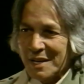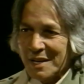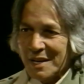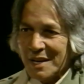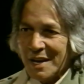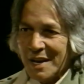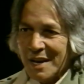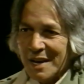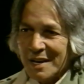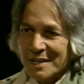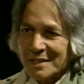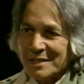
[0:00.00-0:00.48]

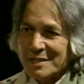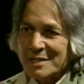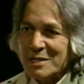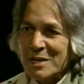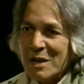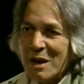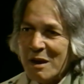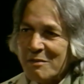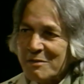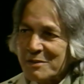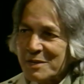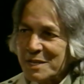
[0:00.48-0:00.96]
and
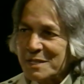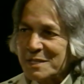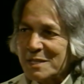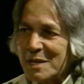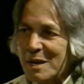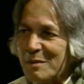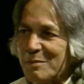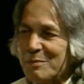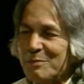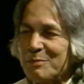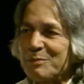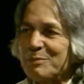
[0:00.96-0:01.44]
cover it
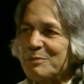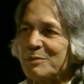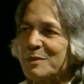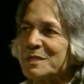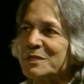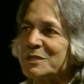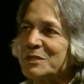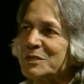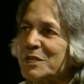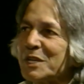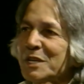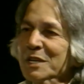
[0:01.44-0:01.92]
up by
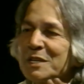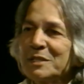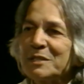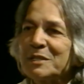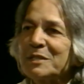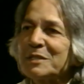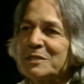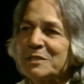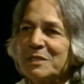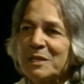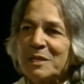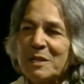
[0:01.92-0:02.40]
saying
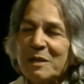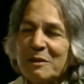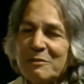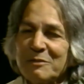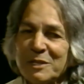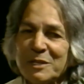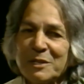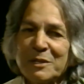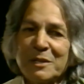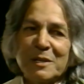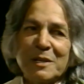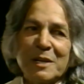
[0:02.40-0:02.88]
that it's a
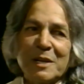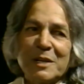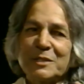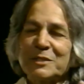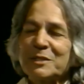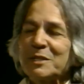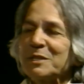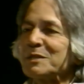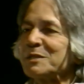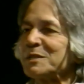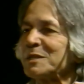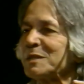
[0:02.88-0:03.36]
loving
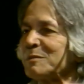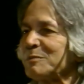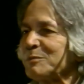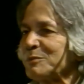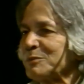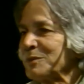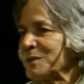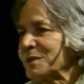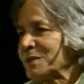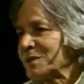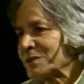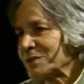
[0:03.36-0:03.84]
relationship,
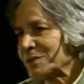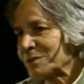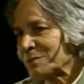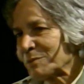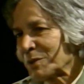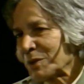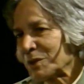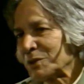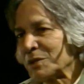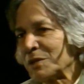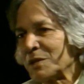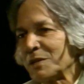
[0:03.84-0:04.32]
this
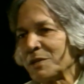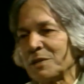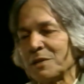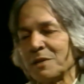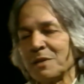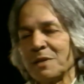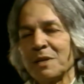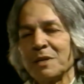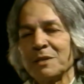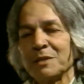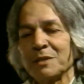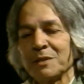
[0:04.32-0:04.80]
brotherly
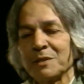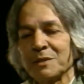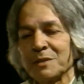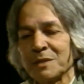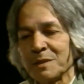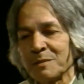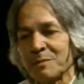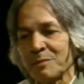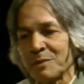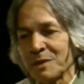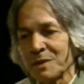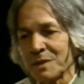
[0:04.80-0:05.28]

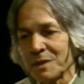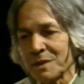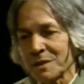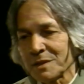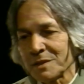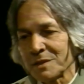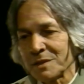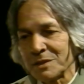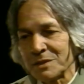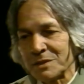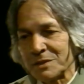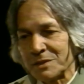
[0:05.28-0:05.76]
relationship,
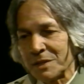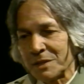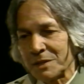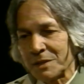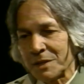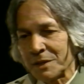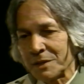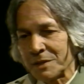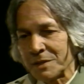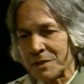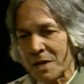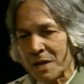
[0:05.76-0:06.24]
this, that,
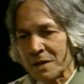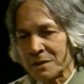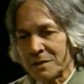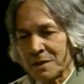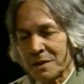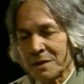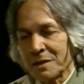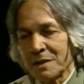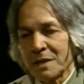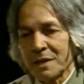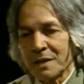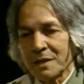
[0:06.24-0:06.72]
and the
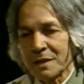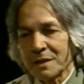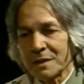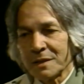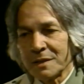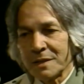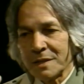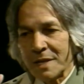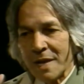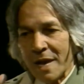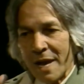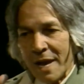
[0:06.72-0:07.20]
other.
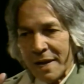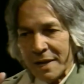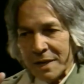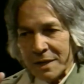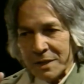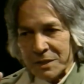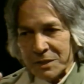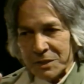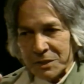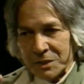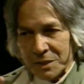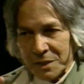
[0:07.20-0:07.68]
The
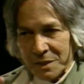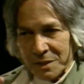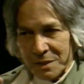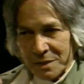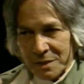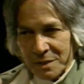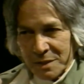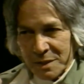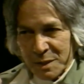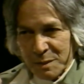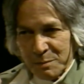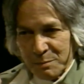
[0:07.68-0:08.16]

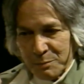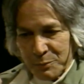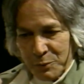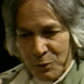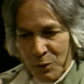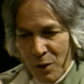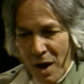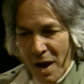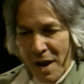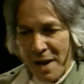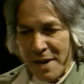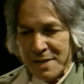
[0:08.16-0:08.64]
action
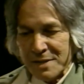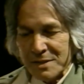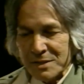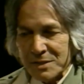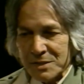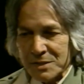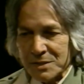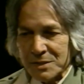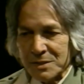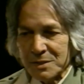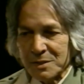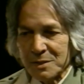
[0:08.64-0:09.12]

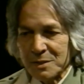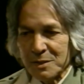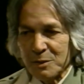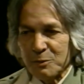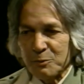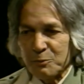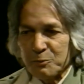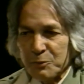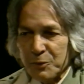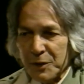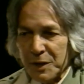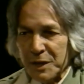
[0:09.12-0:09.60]
implies
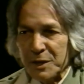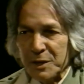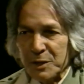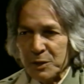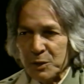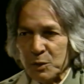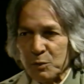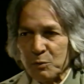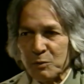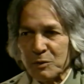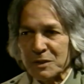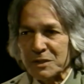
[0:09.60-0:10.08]

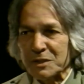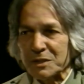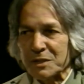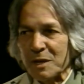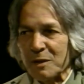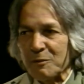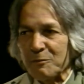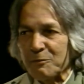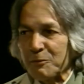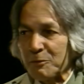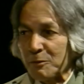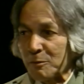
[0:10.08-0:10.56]
freeing
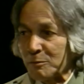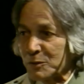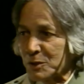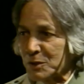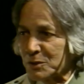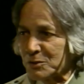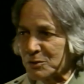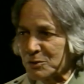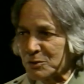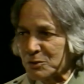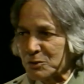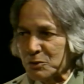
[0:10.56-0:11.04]
yourself from
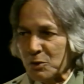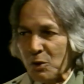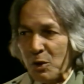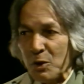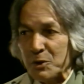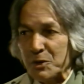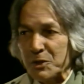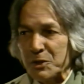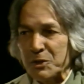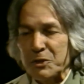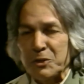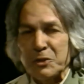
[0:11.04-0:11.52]
this
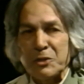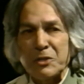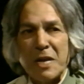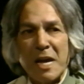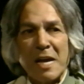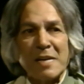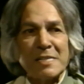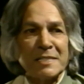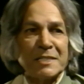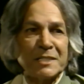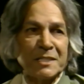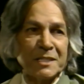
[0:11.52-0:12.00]
sordid
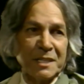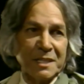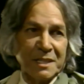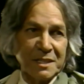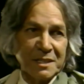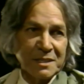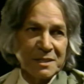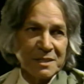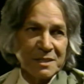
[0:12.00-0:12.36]
reality